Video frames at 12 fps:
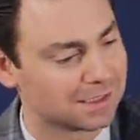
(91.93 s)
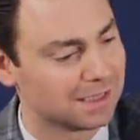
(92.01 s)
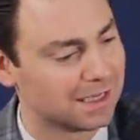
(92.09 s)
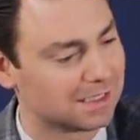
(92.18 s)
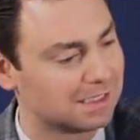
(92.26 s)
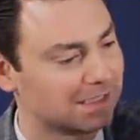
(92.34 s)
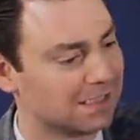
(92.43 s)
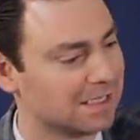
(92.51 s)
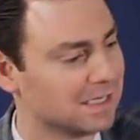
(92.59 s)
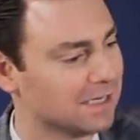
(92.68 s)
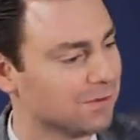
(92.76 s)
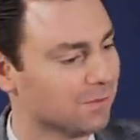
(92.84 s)
Let's
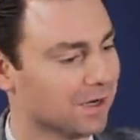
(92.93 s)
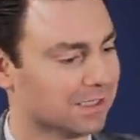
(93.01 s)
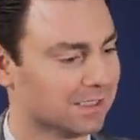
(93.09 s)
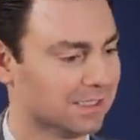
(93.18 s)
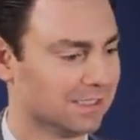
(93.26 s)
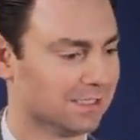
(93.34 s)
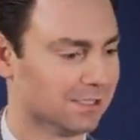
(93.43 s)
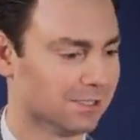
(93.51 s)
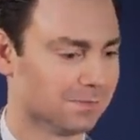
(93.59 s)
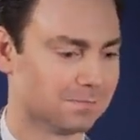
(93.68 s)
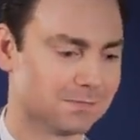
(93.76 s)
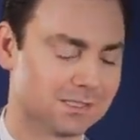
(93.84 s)
see what's in
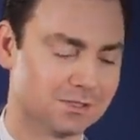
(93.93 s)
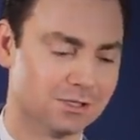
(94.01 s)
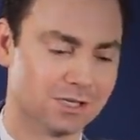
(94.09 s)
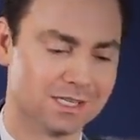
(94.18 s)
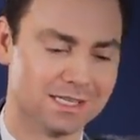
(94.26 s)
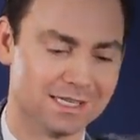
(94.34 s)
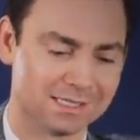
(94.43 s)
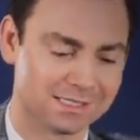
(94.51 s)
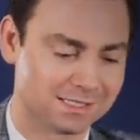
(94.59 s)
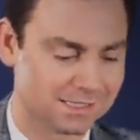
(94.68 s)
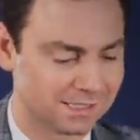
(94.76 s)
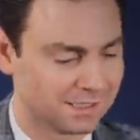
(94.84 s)
here. Look at
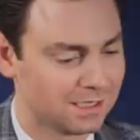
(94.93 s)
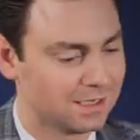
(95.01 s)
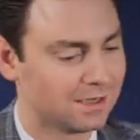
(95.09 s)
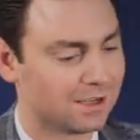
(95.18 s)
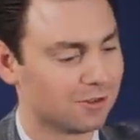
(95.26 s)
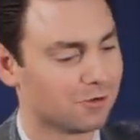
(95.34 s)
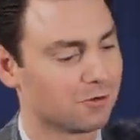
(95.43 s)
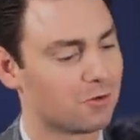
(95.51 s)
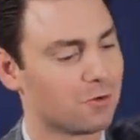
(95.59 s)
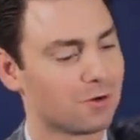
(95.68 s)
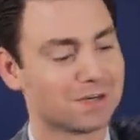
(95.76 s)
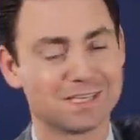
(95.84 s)
this, a little
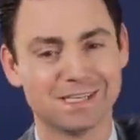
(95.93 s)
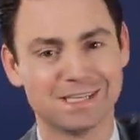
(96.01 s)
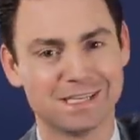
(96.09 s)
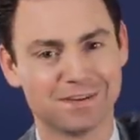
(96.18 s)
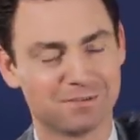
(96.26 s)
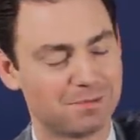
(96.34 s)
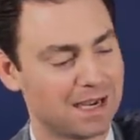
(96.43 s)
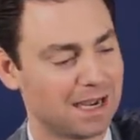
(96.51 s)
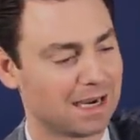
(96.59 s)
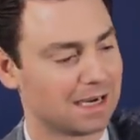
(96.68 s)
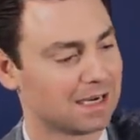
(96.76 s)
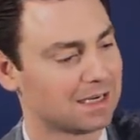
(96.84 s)
quarantine gift
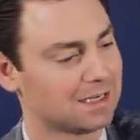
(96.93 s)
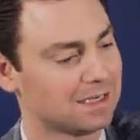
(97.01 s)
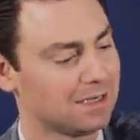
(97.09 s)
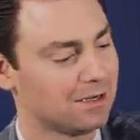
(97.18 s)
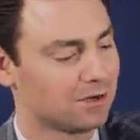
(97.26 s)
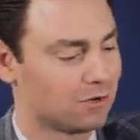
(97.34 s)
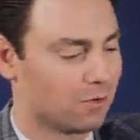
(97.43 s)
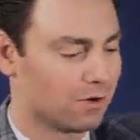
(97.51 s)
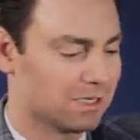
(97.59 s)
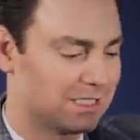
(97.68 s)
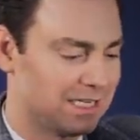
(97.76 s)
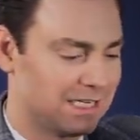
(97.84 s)
bag.
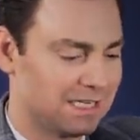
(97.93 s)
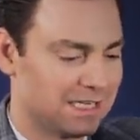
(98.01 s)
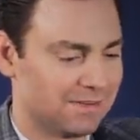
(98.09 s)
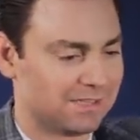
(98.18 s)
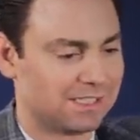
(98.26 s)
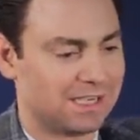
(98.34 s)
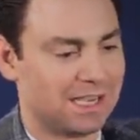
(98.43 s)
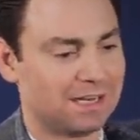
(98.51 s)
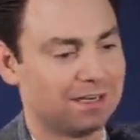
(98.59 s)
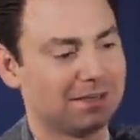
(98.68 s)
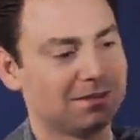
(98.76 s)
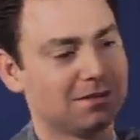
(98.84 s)
Quarantine gift set
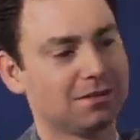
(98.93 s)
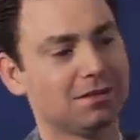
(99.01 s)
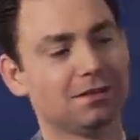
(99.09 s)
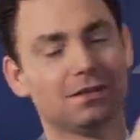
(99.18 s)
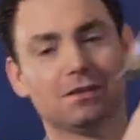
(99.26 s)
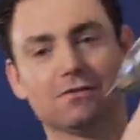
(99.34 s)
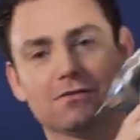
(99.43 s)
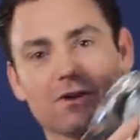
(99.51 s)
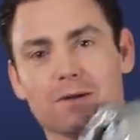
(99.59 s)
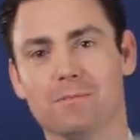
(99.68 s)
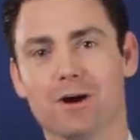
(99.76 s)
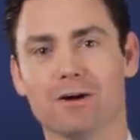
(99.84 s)

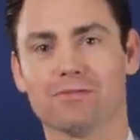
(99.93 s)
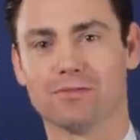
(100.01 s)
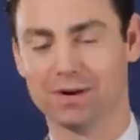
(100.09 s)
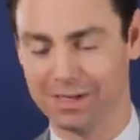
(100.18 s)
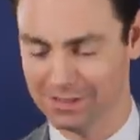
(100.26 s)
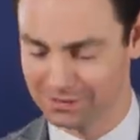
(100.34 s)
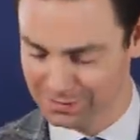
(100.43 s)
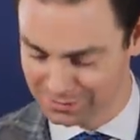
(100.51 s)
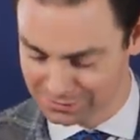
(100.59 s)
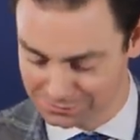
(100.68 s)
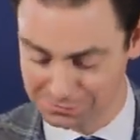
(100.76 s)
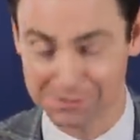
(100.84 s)
from our friend,
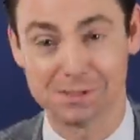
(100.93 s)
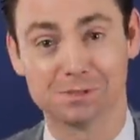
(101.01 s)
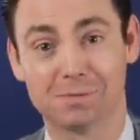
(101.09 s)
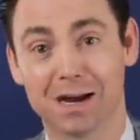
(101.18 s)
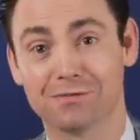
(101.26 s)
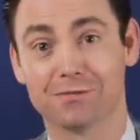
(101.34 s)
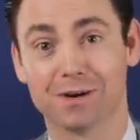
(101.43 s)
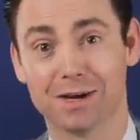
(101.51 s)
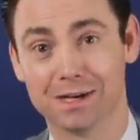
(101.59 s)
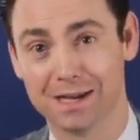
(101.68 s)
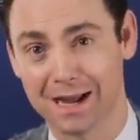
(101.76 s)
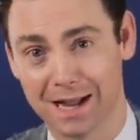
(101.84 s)
or at least my
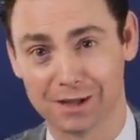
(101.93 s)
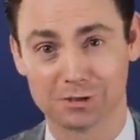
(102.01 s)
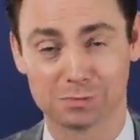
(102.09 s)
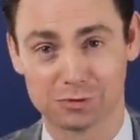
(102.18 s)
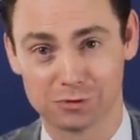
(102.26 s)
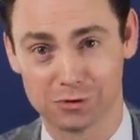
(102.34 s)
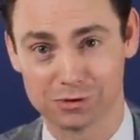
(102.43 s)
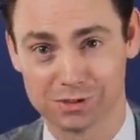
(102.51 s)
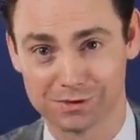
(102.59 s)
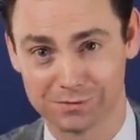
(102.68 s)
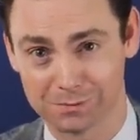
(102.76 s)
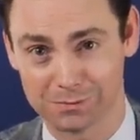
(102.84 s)
friend, Alex
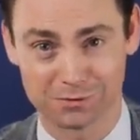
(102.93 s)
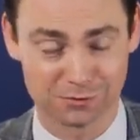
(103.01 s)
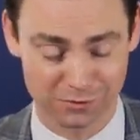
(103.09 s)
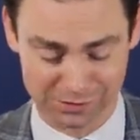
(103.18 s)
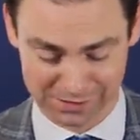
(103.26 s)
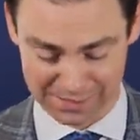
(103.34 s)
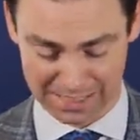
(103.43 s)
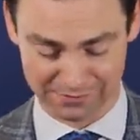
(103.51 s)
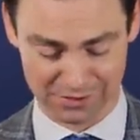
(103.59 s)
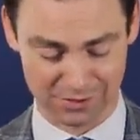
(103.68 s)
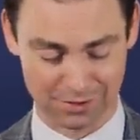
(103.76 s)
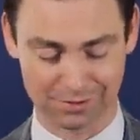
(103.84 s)
Petrossian from Petrossian
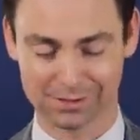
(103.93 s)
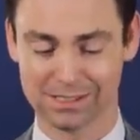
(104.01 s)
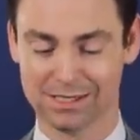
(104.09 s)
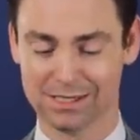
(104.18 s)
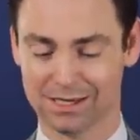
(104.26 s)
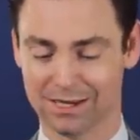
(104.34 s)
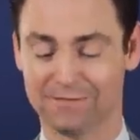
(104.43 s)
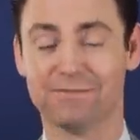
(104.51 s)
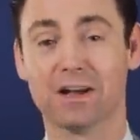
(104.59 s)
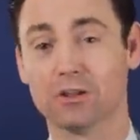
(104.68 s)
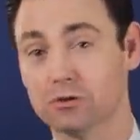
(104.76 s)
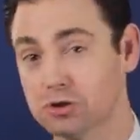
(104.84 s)
Caviar. A
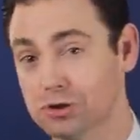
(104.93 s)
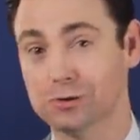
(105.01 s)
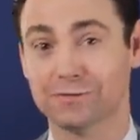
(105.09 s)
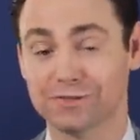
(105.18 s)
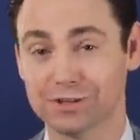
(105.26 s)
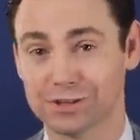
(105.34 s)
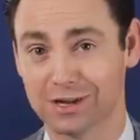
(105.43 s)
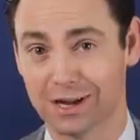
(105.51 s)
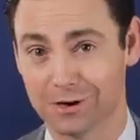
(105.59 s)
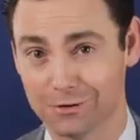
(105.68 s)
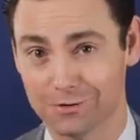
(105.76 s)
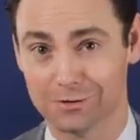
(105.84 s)
fellow shoe
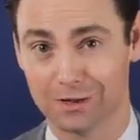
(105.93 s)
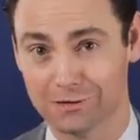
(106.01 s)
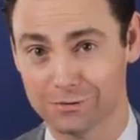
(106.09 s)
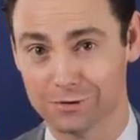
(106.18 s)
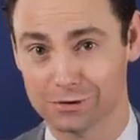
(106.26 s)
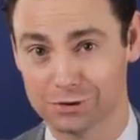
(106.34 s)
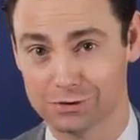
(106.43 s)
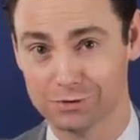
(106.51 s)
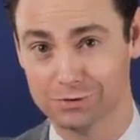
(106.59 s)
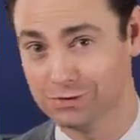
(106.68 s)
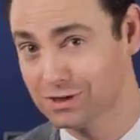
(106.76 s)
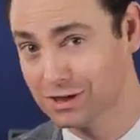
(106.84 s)
aficionado, lover of
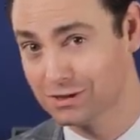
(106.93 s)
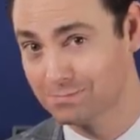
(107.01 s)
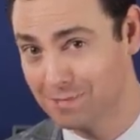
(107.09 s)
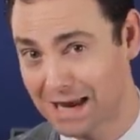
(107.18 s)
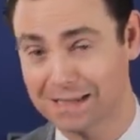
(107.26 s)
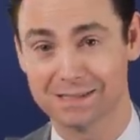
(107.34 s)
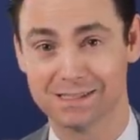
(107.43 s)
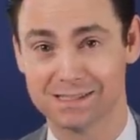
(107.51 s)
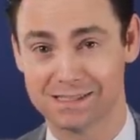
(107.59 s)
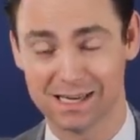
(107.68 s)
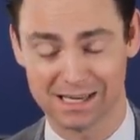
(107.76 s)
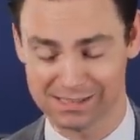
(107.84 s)
shoes,
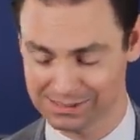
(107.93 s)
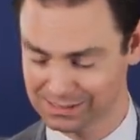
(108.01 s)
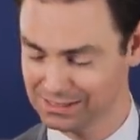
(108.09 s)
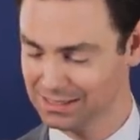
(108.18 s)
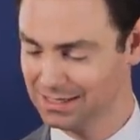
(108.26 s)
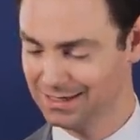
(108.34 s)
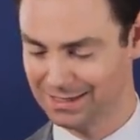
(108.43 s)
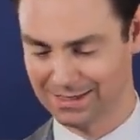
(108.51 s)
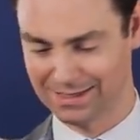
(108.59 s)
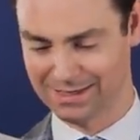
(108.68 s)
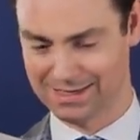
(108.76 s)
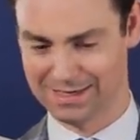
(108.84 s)
immaculate taste.
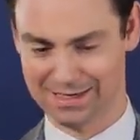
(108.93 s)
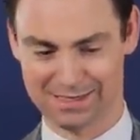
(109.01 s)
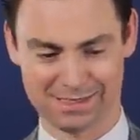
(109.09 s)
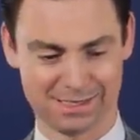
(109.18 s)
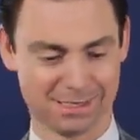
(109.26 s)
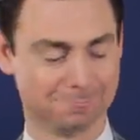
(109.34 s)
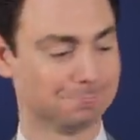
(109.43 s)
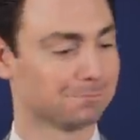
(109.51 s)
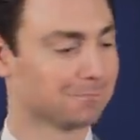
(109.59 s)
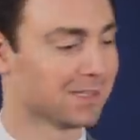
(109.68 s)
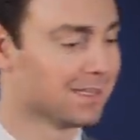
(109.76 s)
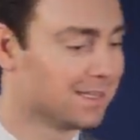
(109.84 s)

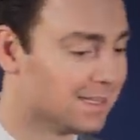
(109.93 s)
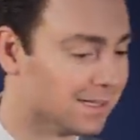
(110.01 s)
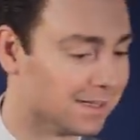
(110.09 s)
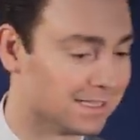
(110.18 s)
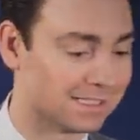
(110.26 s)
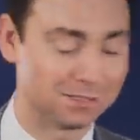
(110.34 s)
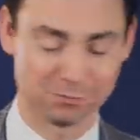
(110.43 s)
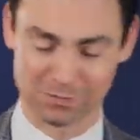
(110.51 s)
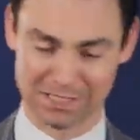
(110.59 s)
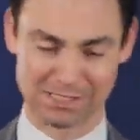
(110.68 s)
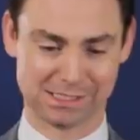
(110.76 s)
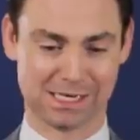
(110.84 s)
Let's see
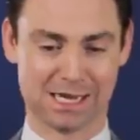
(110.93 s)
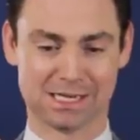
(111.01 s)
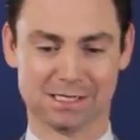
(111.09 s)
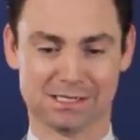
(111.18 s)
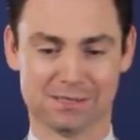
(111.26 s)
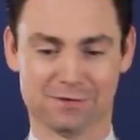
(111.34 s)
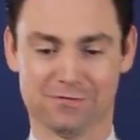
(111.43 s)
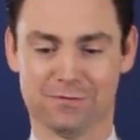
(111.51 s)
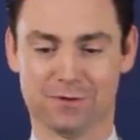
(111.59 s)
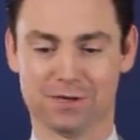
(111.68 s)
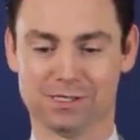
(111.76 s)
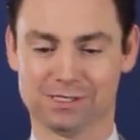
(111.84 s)
what he's got in here
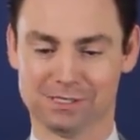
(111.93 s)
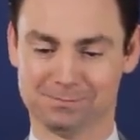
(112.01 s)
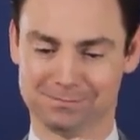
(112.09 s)
for us.